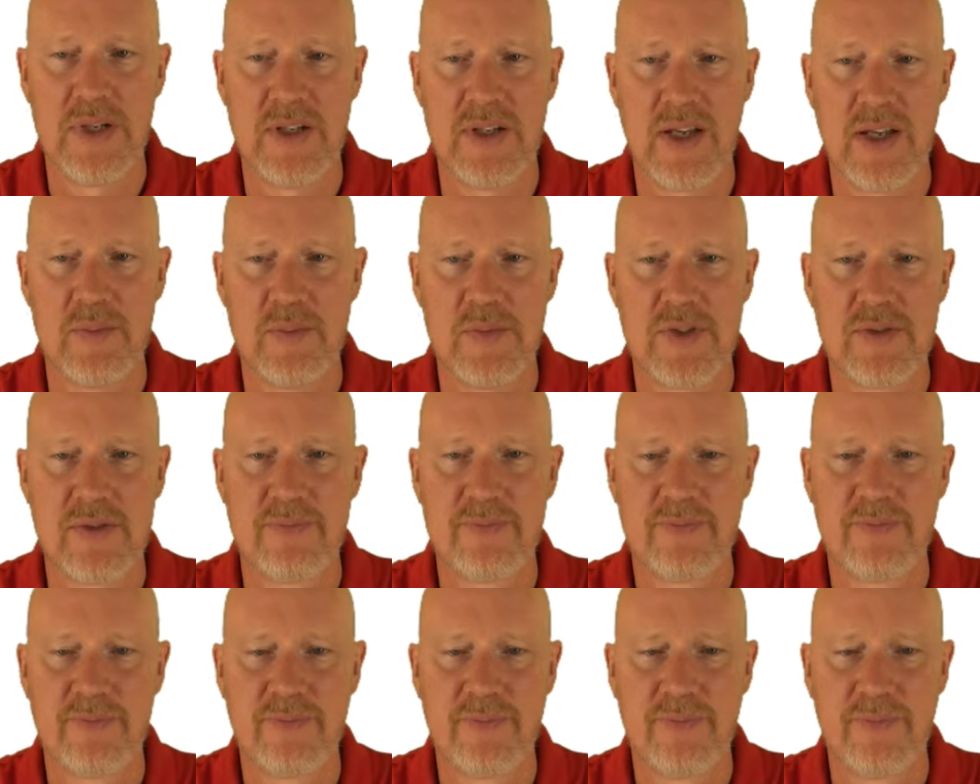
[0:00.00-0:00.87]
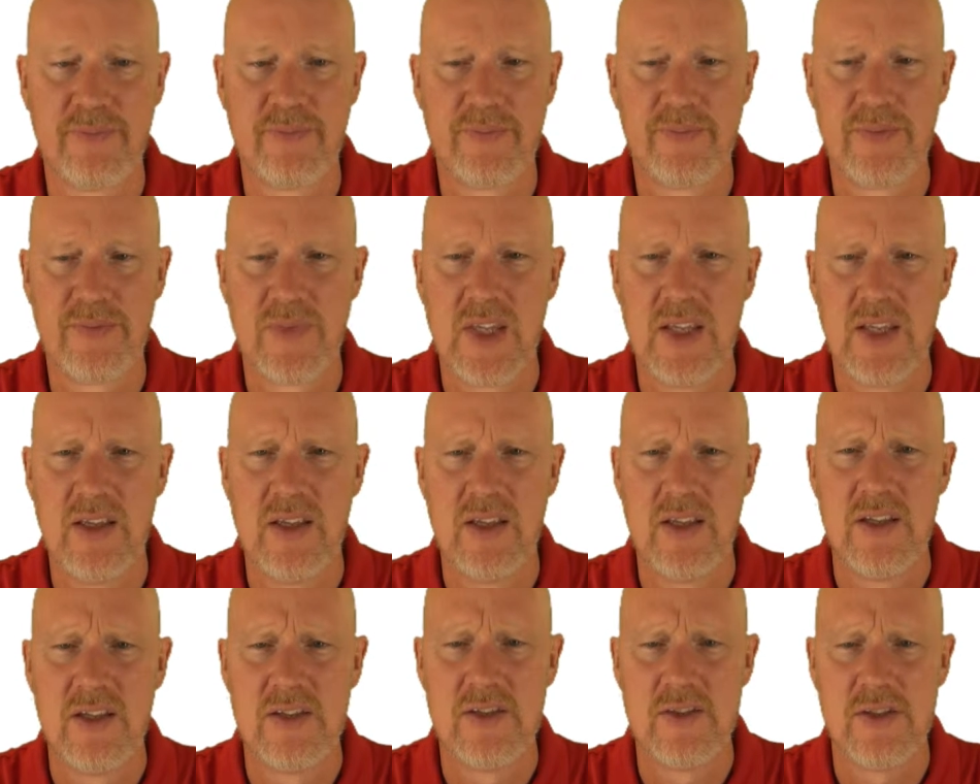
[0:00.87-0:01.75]
times.
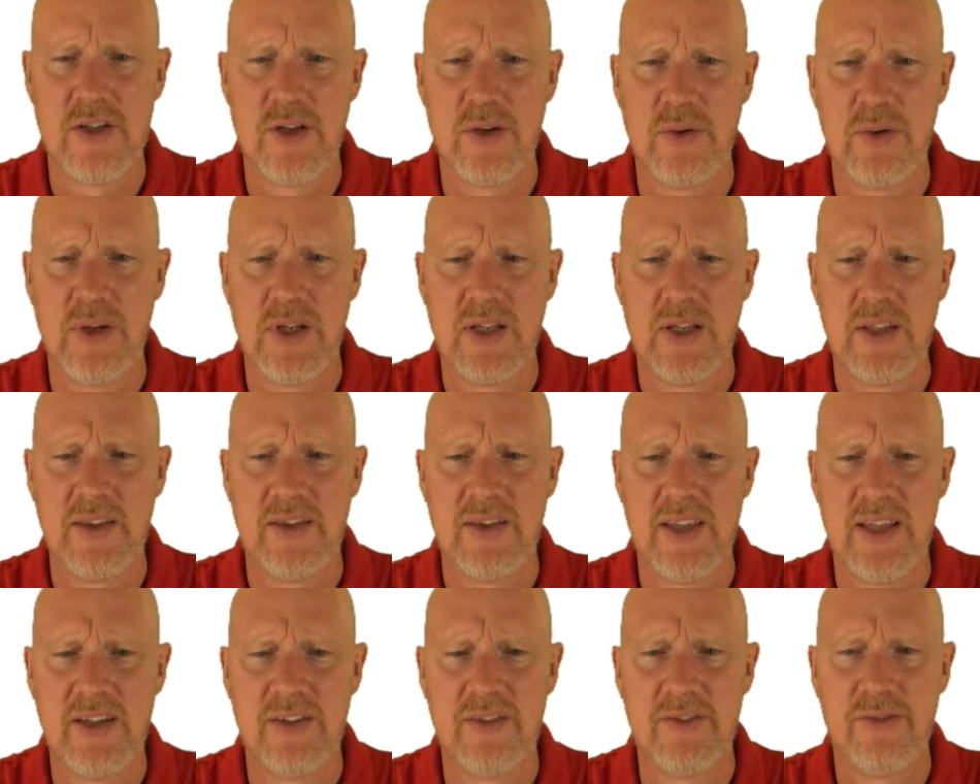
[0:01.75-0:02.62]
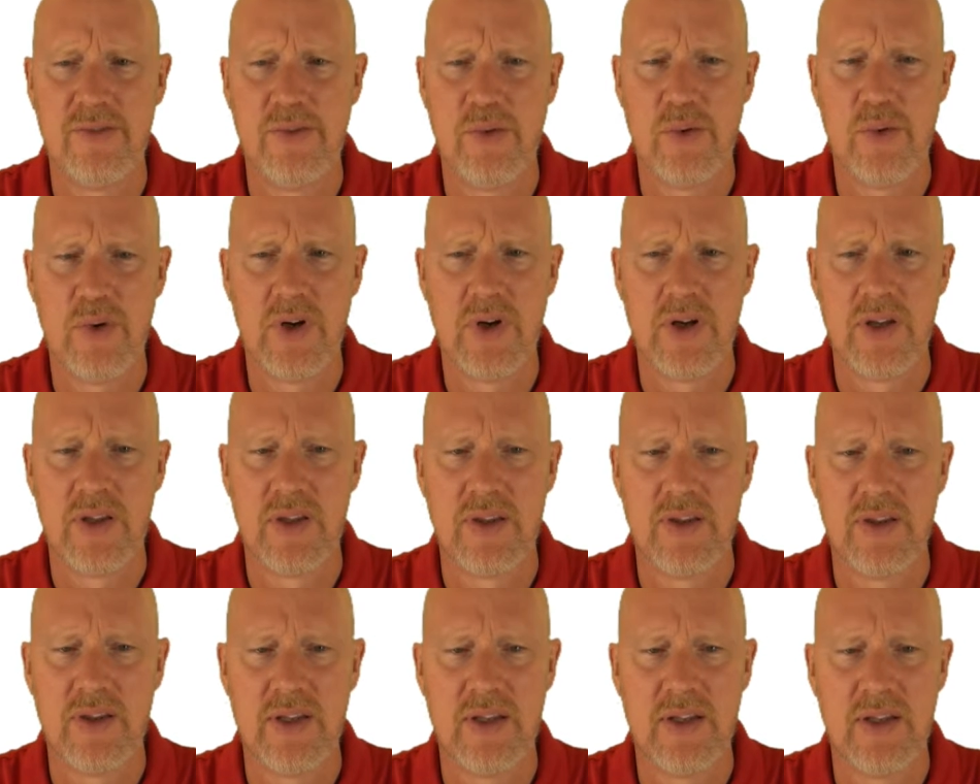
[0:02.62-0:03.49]
So that's for
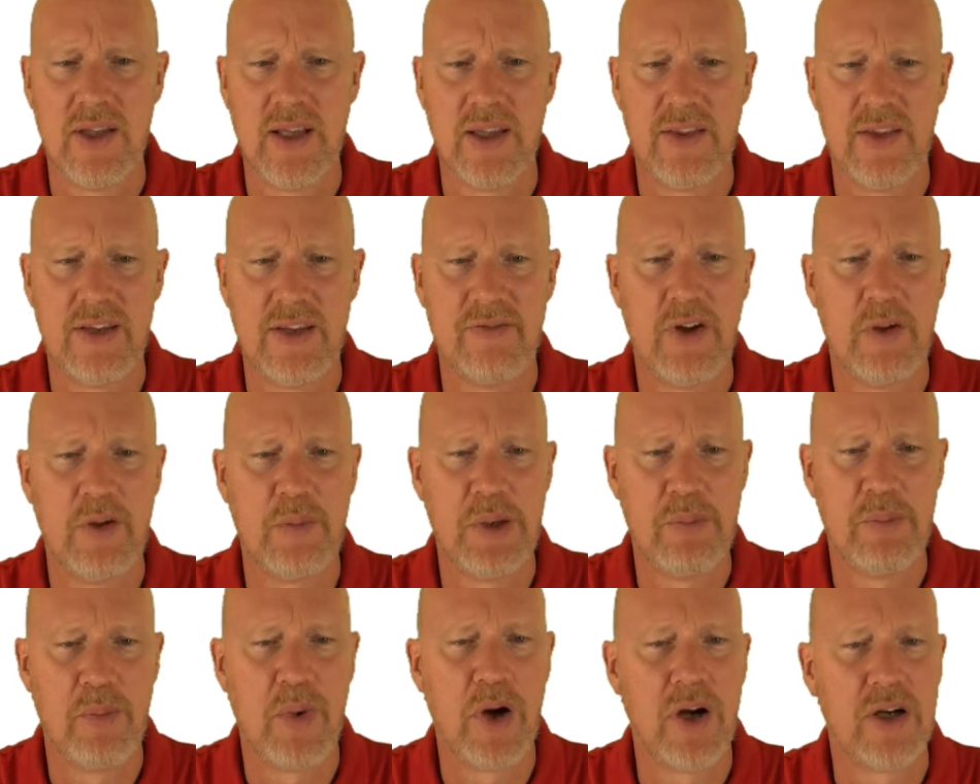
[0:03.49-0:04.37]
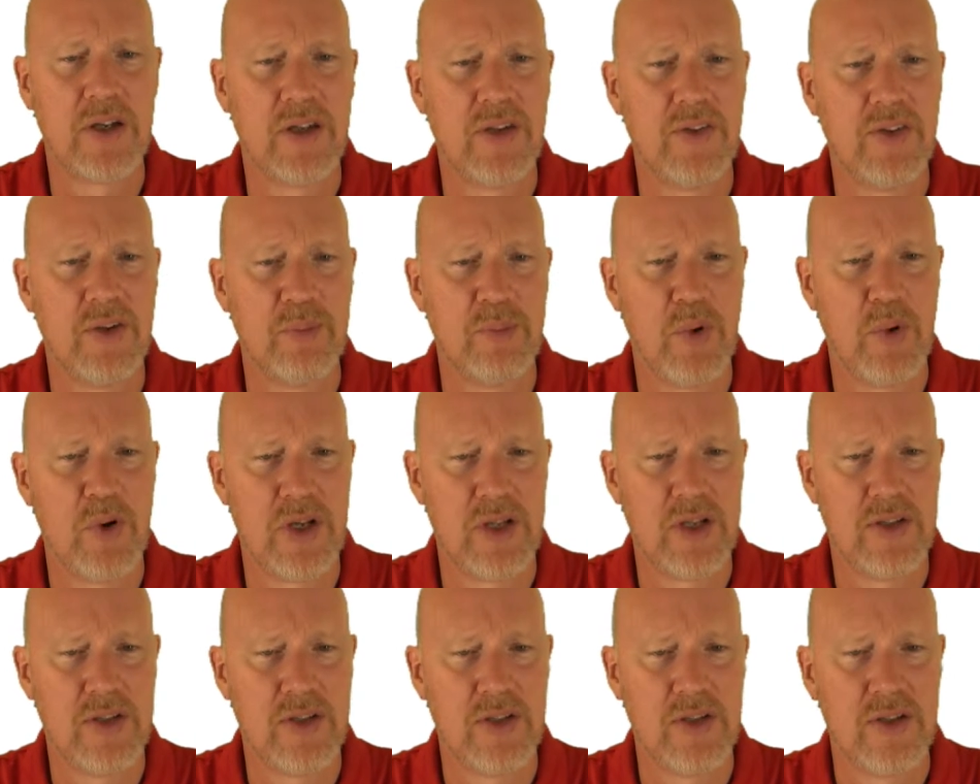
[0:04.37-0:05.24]
and they've all been marked as
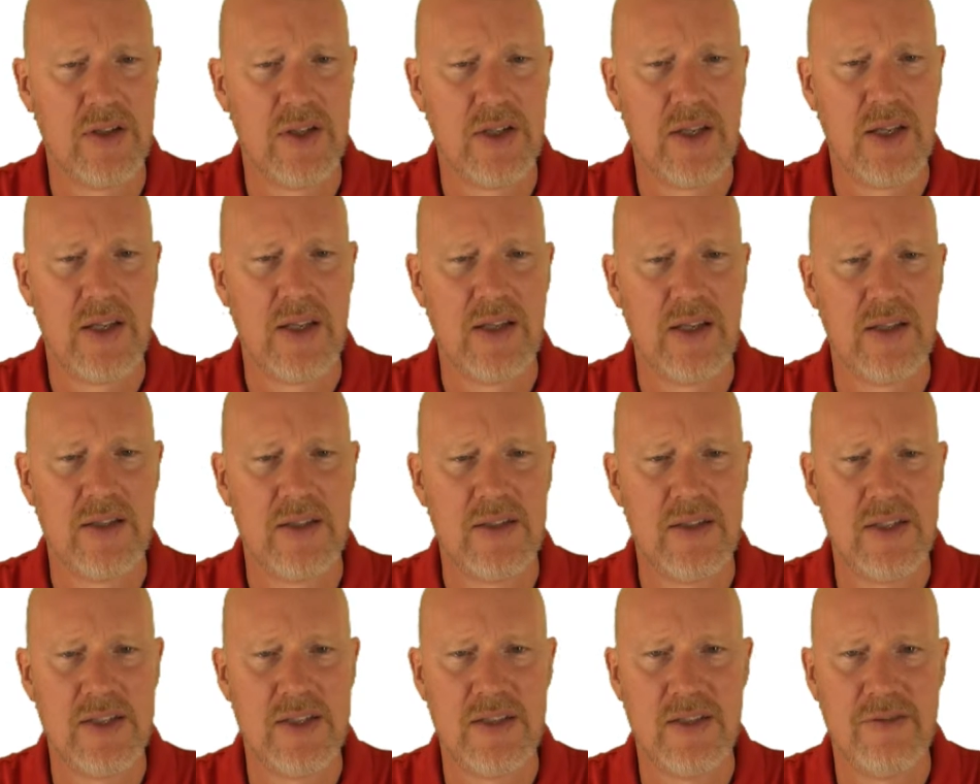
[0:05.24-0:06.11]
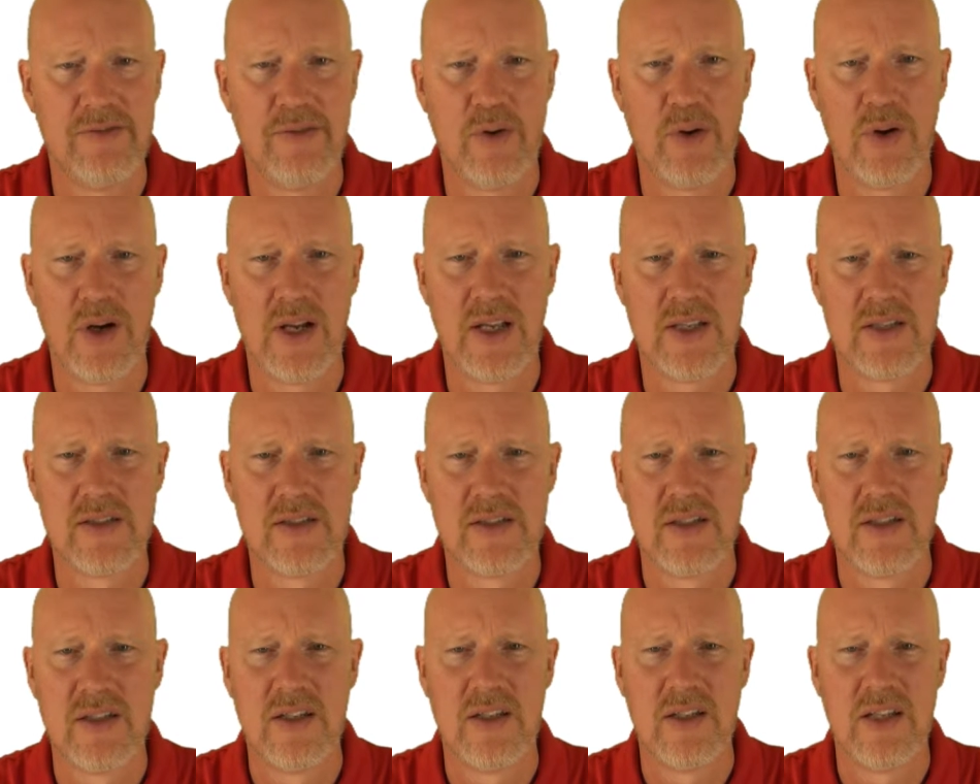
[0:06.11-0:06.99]
imported to TC4S.
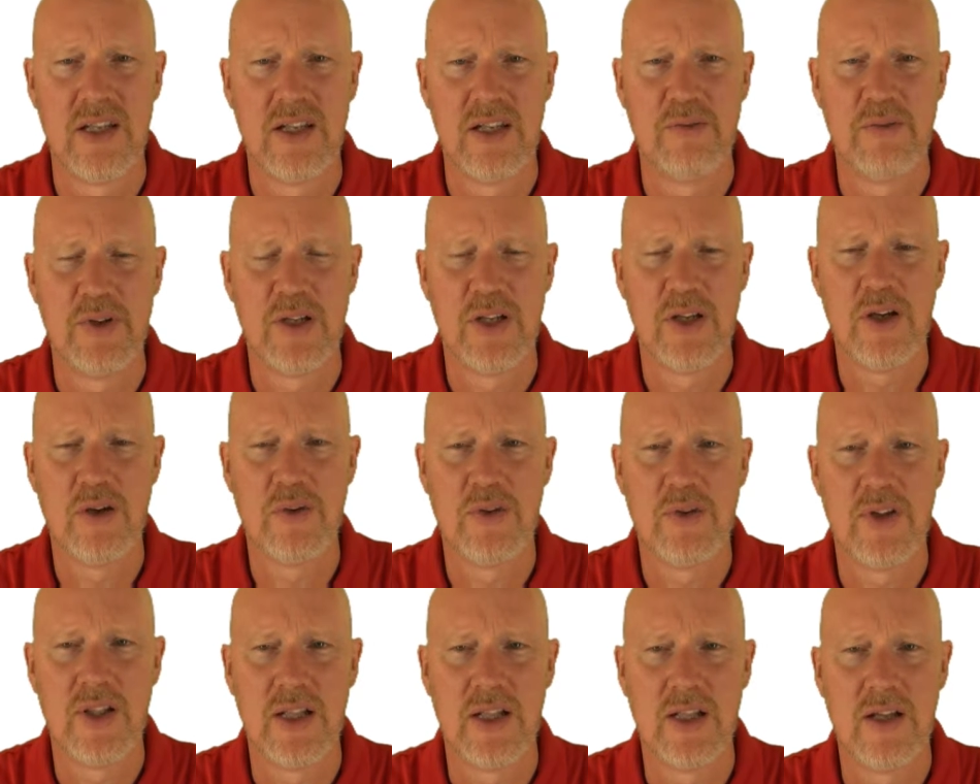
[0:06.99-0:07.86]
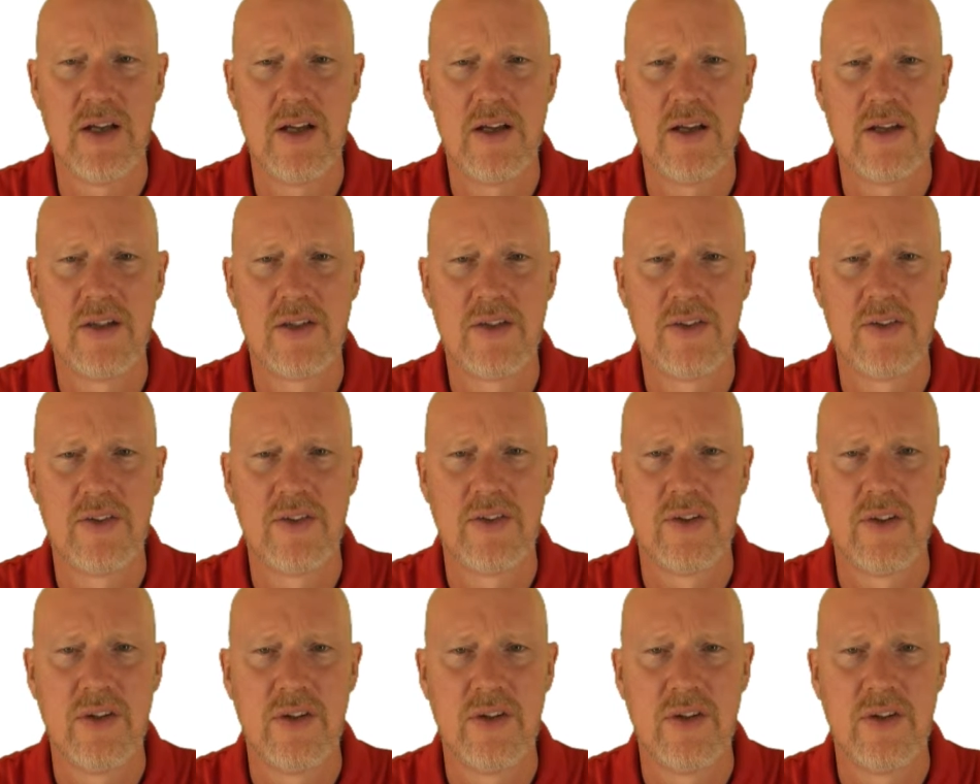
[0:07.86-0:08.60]
If we go to the logs,